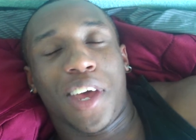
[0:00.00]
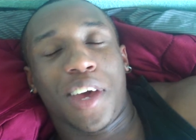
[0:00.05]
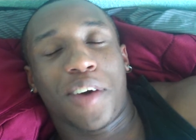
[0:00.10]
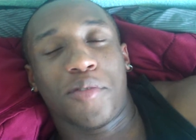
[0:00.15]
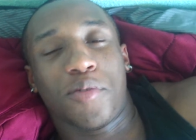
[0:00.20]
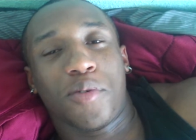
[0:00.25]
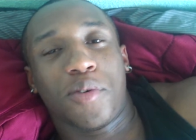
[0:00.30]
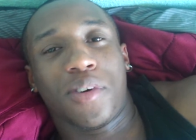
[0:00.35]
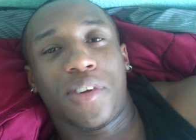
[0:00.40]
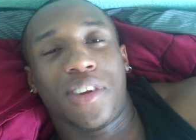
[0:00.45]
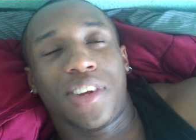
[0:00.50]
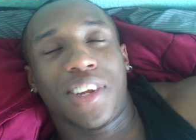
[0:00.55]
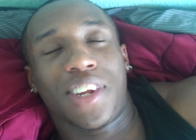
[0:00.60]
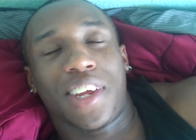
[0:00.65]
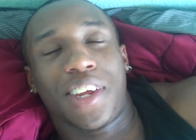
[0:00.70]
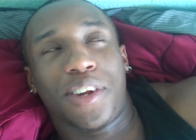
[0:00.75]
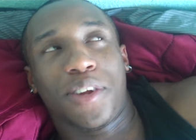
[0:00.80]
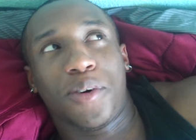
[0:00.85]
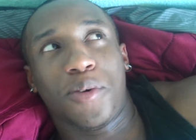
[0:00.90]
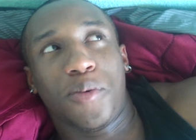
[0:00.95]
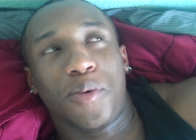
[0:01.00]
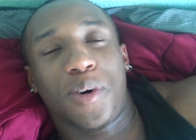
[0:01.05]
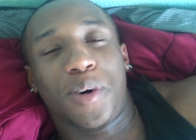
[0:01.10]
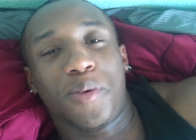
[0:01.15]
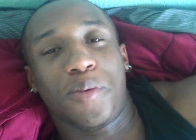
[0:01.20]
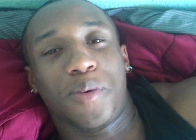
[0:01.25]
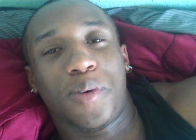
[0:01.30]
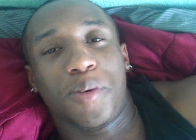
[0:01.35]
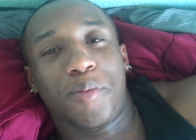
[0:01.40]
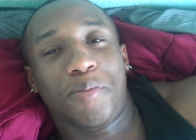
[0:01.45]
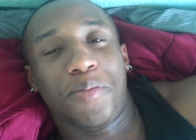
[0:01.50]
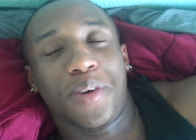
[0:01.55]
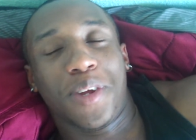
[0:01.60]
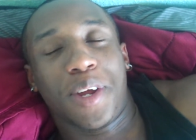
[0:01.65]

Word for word: have one, and I don't want one,